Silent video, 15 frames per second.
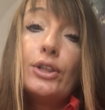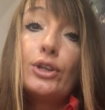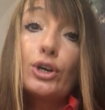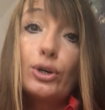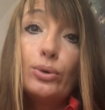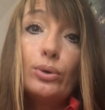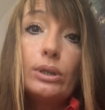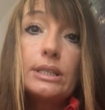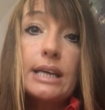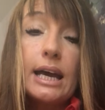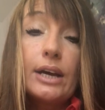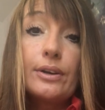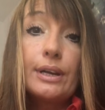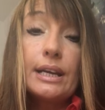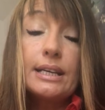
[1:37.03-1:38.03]
The cool
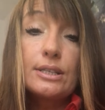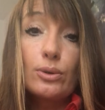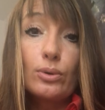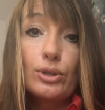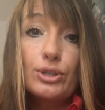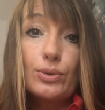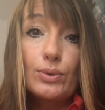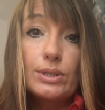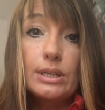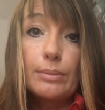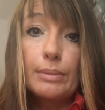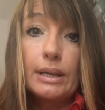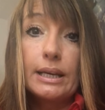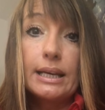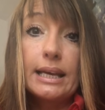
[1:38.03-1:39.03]
down is also
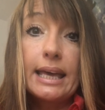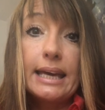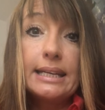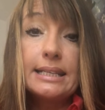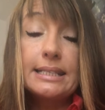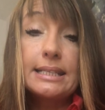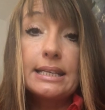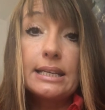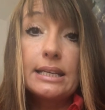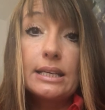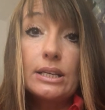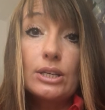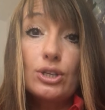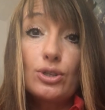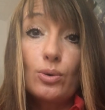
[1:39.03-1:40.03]
similar. Again, it's a
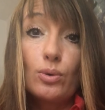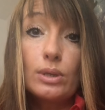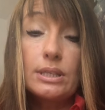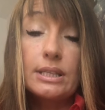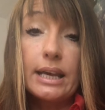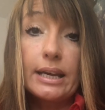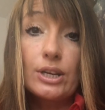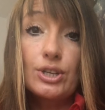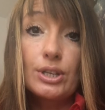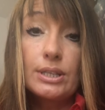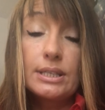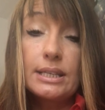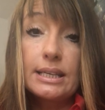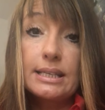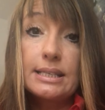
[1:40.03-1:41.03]
short section,
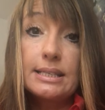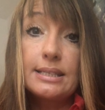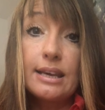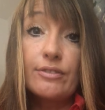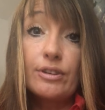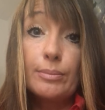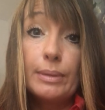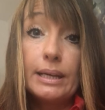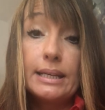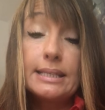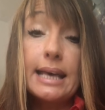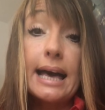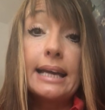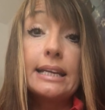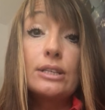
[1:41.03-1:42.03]
6 to 7 minutes,
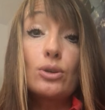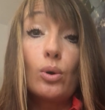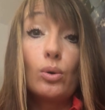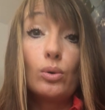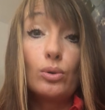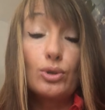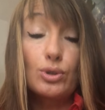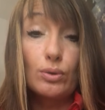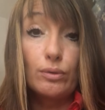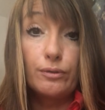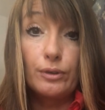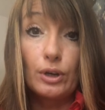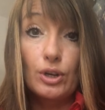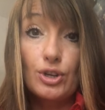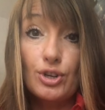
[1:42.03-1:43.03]
and it's also
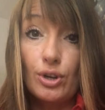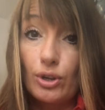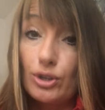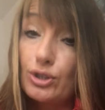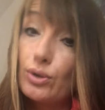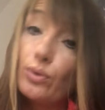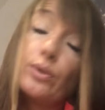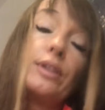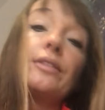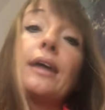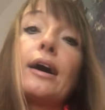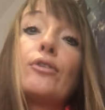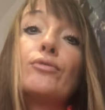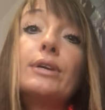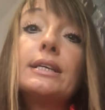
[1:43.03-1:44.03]
functional. So in
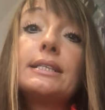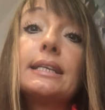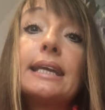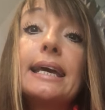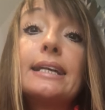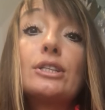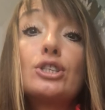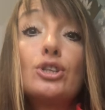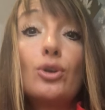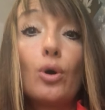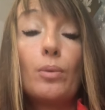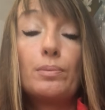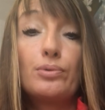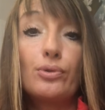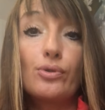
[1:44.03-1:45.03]
that reason, it's
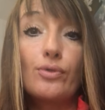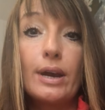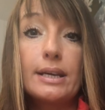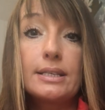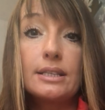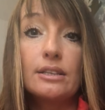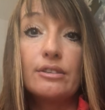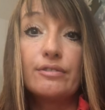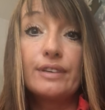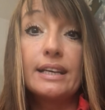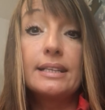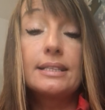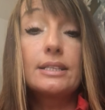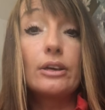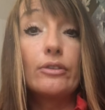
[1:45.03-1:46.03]
not progressive.
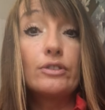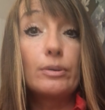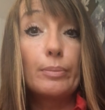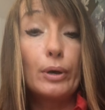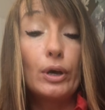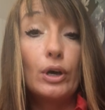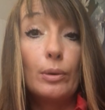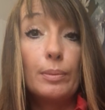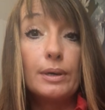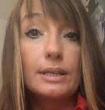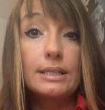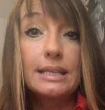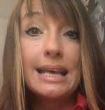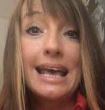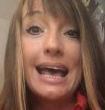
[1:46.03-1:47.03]
It serves a
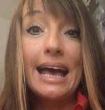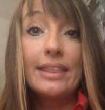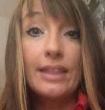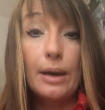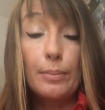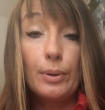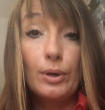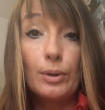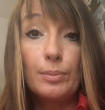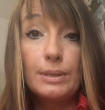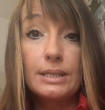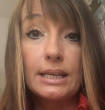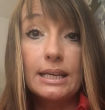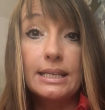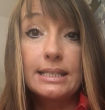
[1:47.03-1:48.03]
purpose, and that
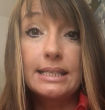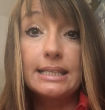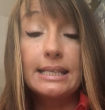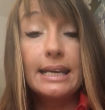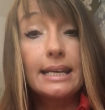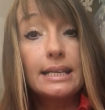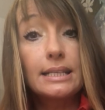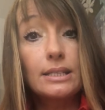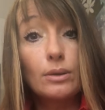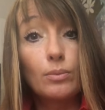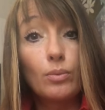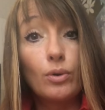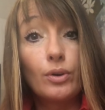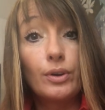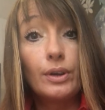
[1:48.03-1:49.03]
purpose is to take
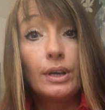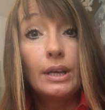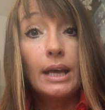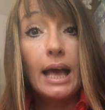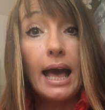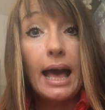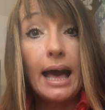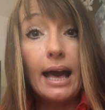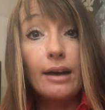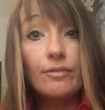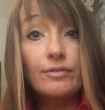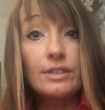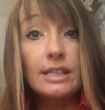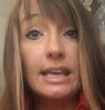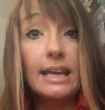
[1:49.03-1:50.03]
someone
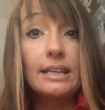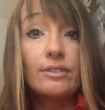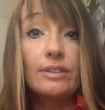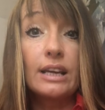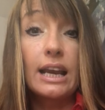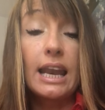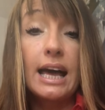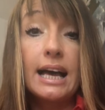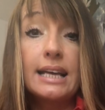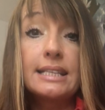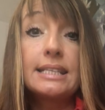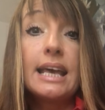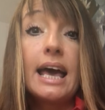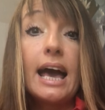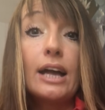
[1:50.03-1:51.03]
after the end of the class
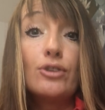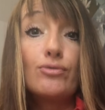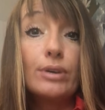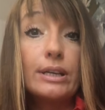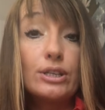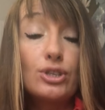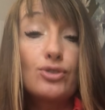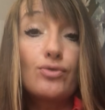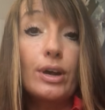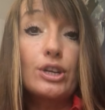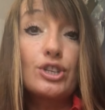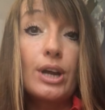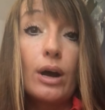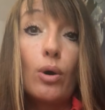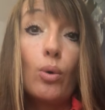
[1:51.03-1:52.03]
and really
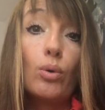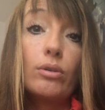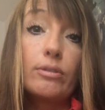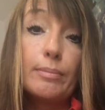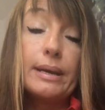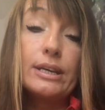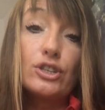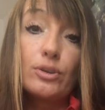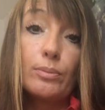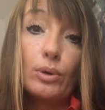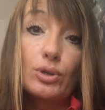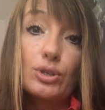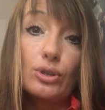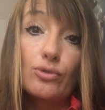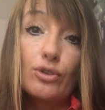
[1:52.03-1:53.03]
stretch out all the major
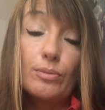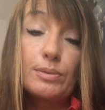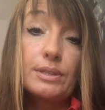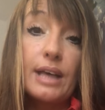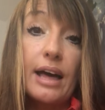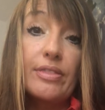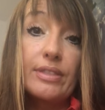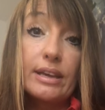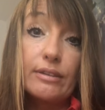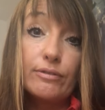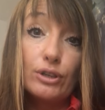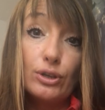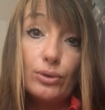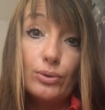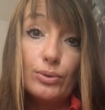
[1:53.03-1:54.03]
muscle groups that they've
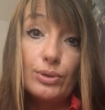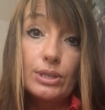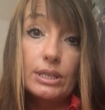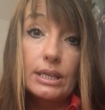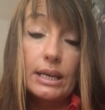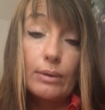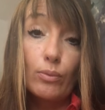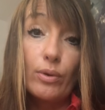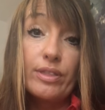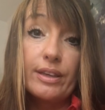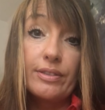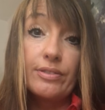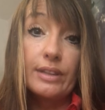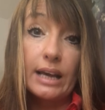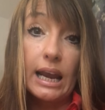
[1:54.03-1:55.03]
used
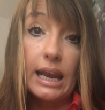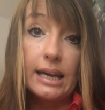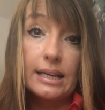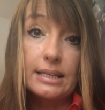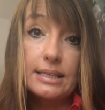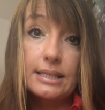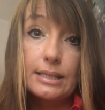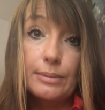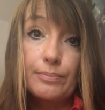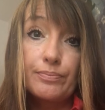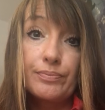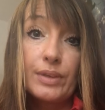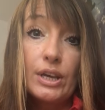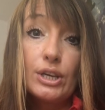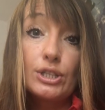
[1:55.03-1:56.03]
within the class.
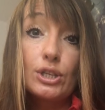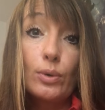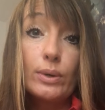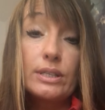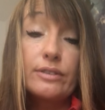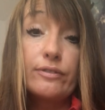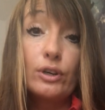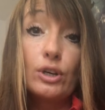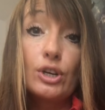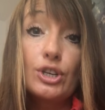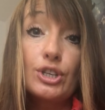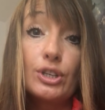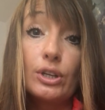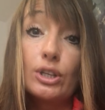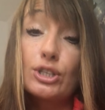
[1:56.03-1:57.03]
So it's
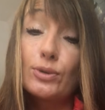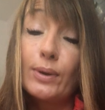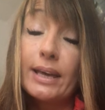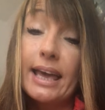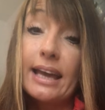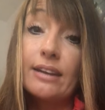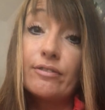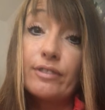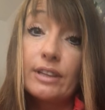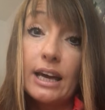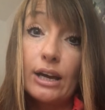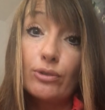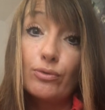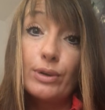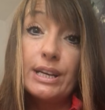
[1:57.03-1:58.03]
functional. So again, for
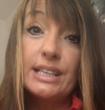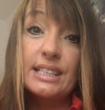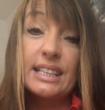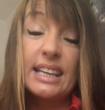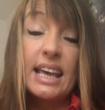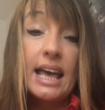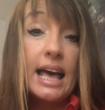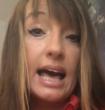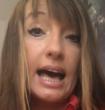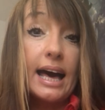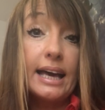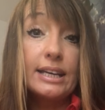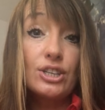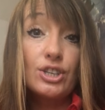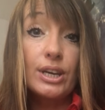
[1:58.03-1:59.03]
that reason,
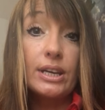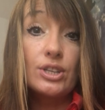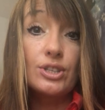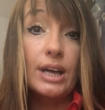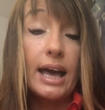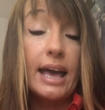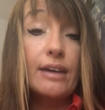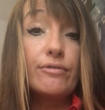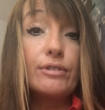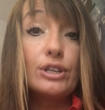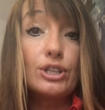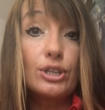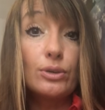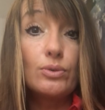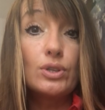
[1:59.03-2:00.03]
I change that every
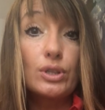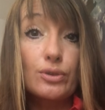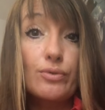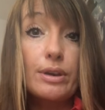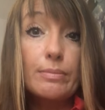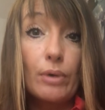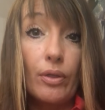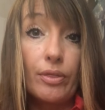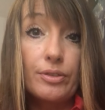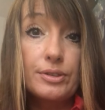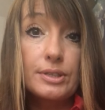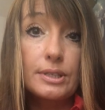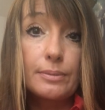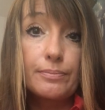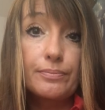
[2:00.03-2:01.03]
2 to 3
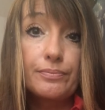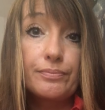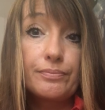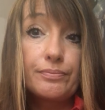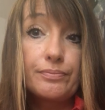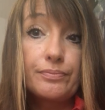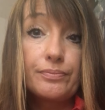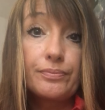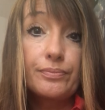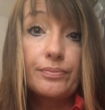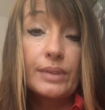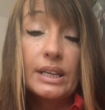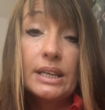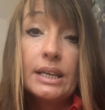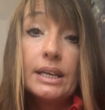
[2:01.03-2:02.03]
months.
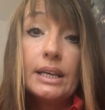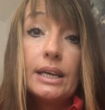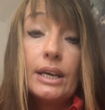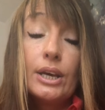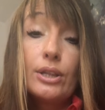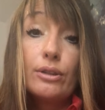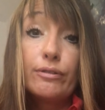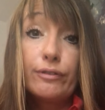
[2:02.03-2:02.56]
The